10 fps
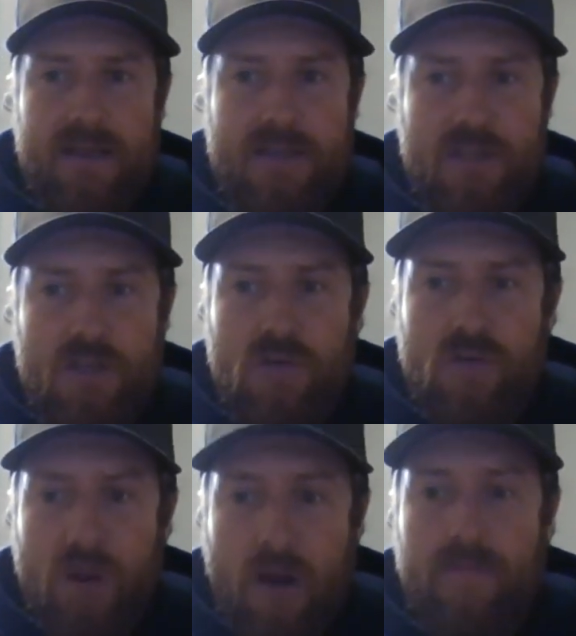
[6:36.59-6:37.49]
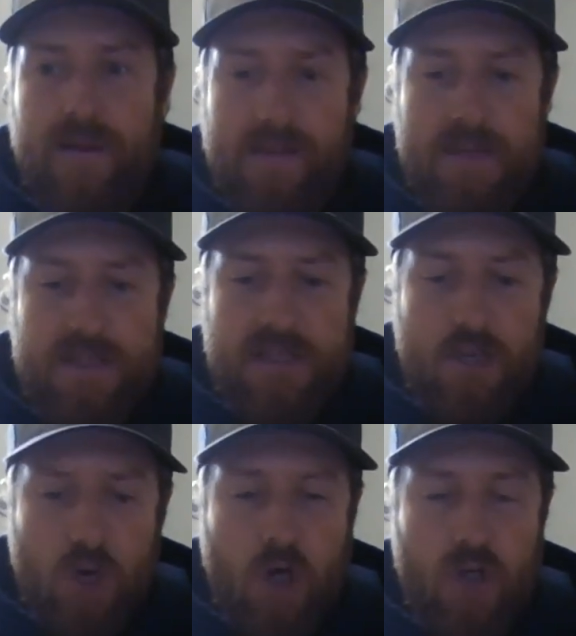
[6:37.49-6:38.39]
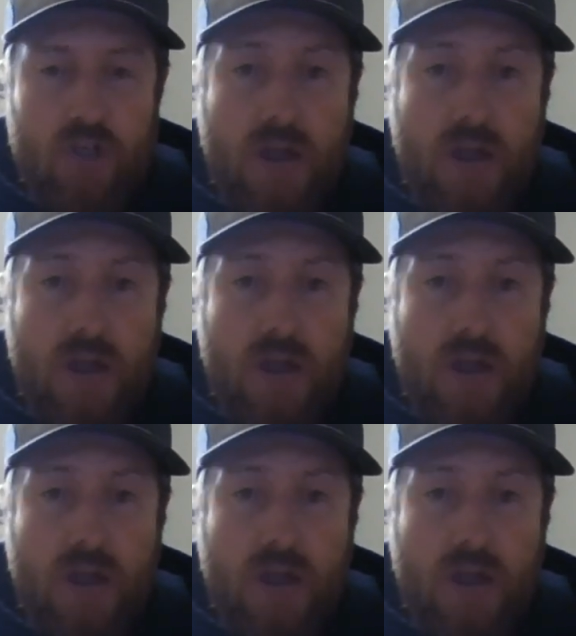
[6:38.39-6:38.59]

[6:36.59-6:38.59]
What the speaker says: to do in our family is encourage,